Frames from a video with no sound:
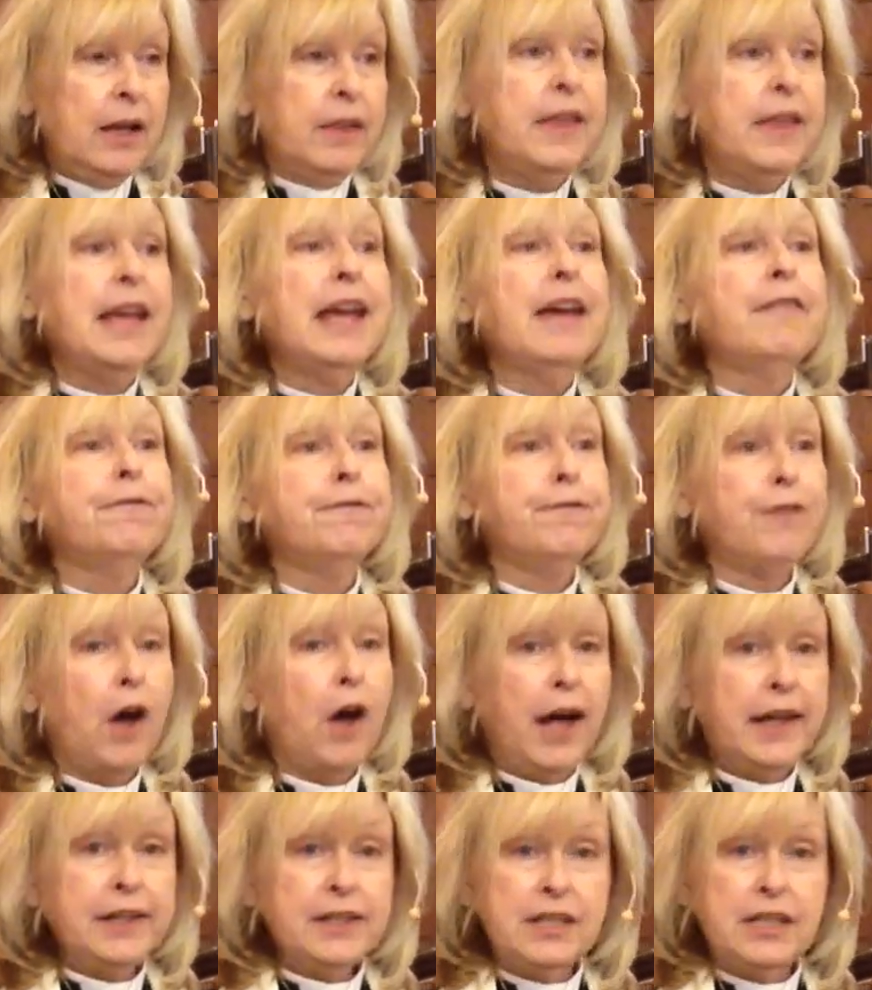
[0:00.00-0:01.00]
They have
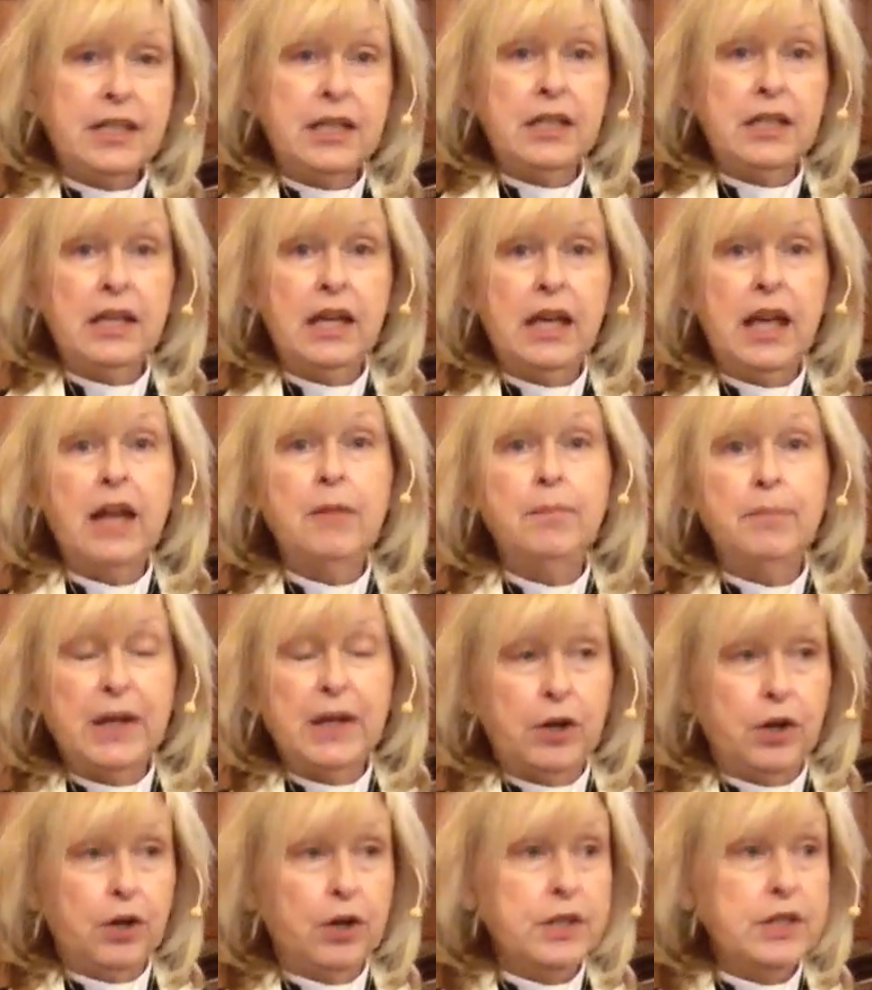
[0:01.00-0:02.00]
fought and
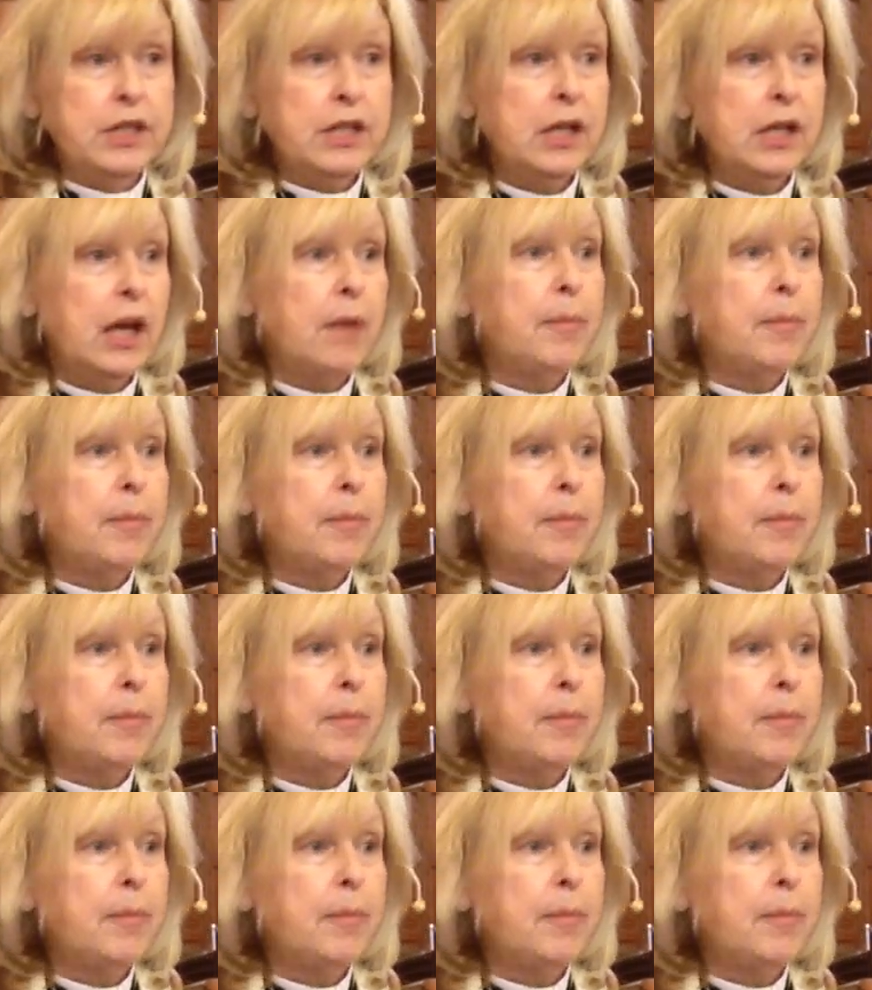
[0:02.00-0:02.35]
bickered